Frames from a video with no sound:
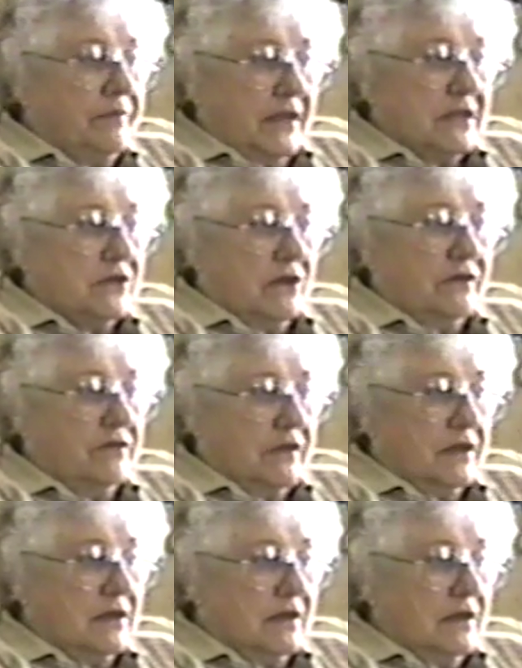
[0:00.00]
that sort of
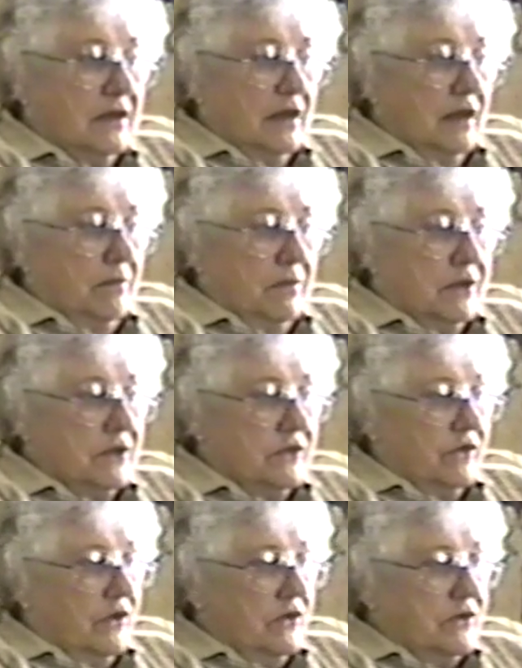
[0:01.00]
thing. But as
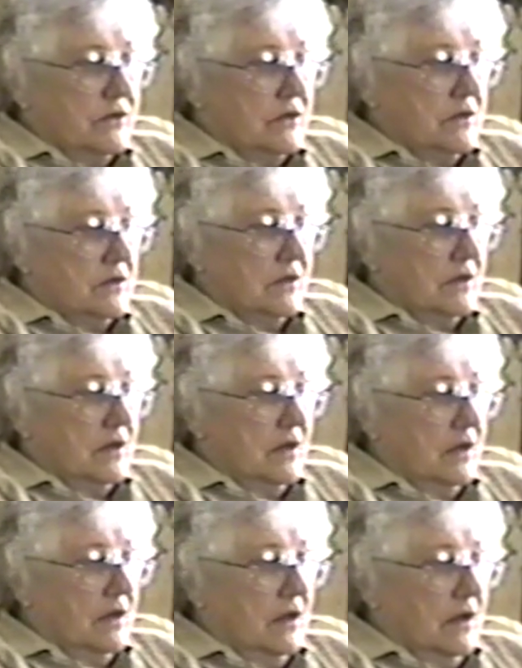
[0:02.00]
far as
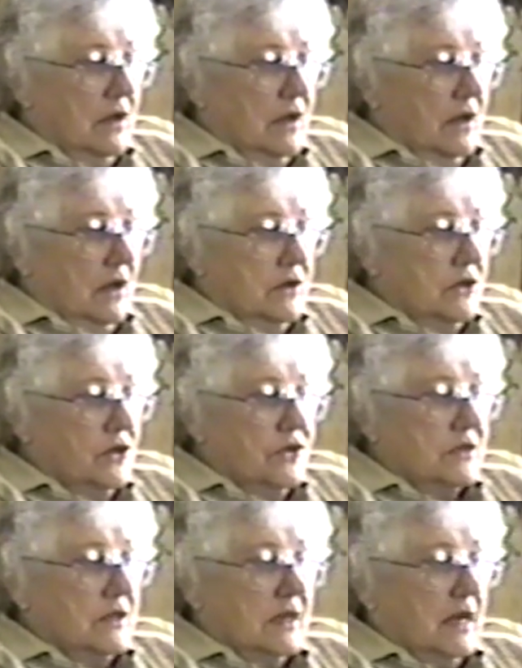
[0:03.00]

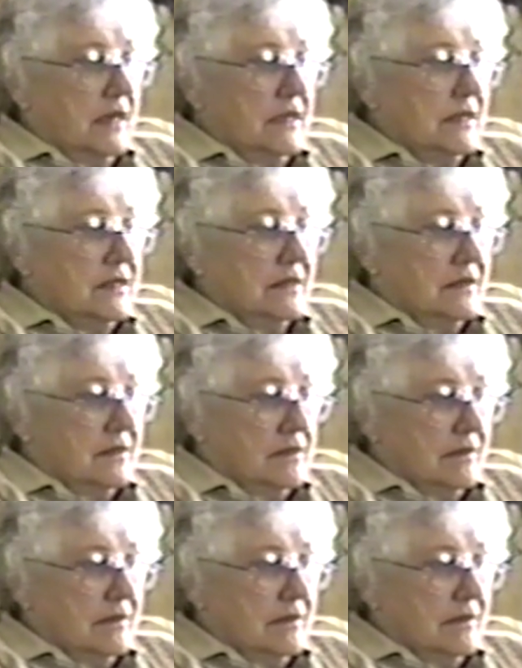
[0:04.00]
nursing, I didn't.